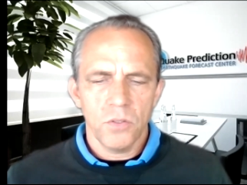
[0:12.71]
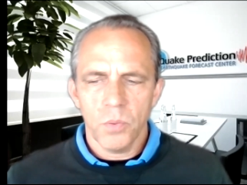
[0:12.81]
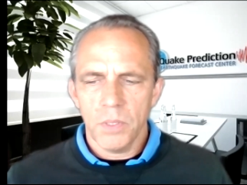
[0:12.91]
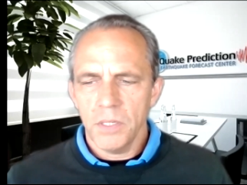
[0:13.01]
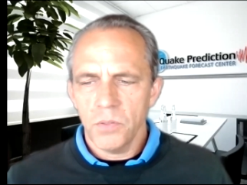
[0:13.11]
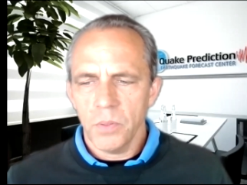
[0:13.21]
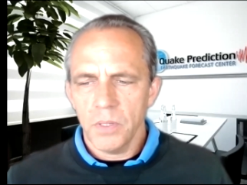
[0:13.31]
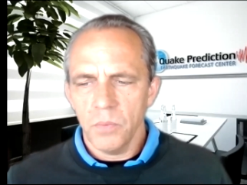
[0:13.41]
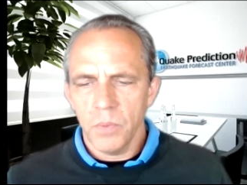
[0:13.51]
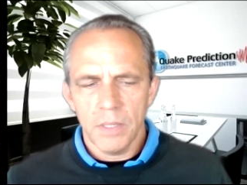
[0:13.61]

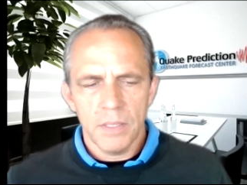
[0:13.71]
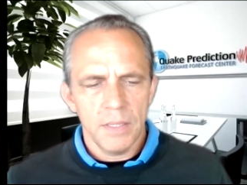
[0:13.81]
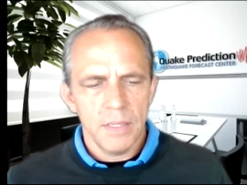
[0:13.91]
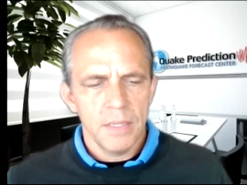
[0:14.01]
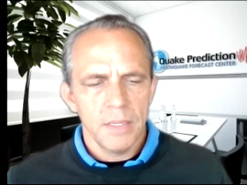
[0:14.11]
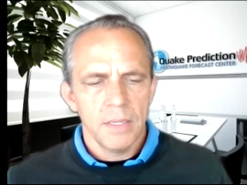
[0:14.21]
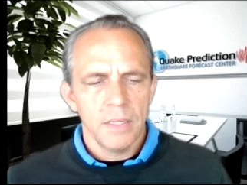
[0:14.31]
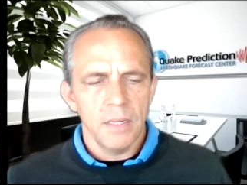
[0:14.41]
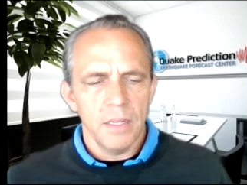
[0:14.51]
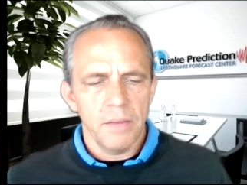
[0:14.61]
2021,
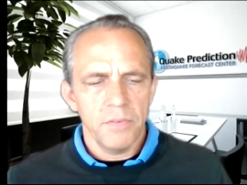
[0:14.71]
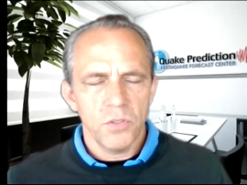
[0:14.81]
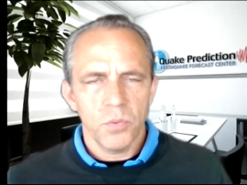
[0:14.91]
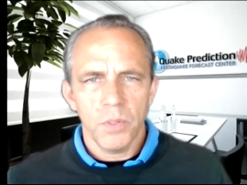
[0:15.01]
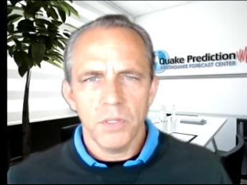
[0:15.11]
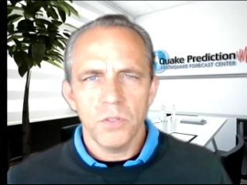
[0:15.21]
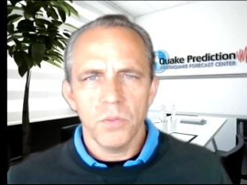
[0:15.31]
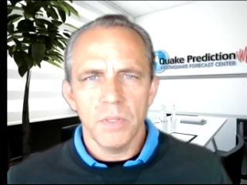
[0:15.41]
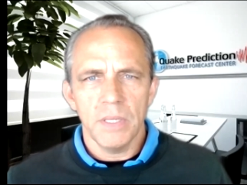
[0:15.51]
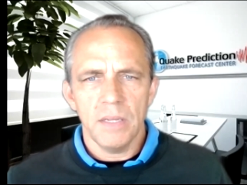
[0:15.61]

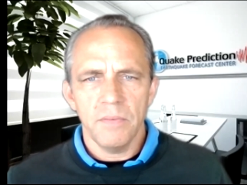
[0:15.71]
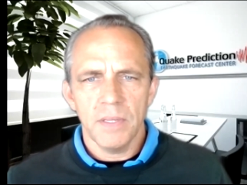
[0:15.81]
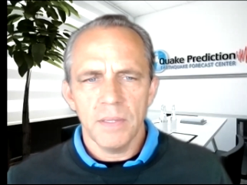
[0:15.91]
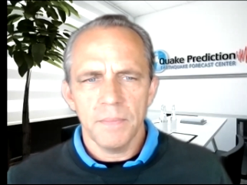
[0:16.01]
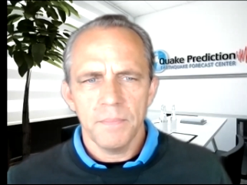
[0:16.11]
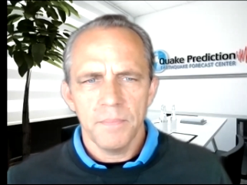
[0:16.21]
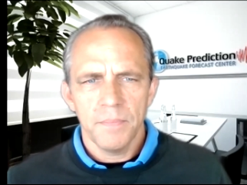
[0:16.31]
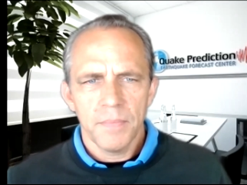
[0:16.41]
11:22 in the evening.